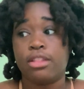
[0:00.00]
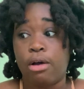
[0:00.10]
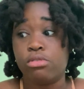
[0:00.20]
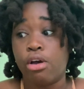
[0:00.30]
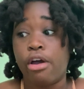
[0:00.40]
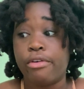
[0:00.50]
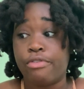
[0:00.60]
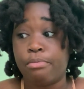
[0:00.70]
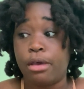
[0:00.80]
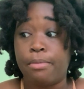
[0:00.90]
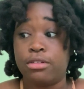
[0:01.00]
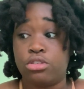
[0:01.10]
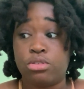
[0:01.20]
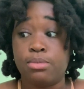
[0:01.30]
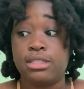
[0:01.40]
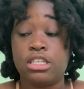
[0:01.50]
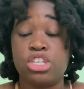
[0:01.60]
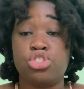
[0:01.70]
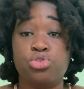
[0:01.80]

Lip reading: that was hard for me about the swimming test,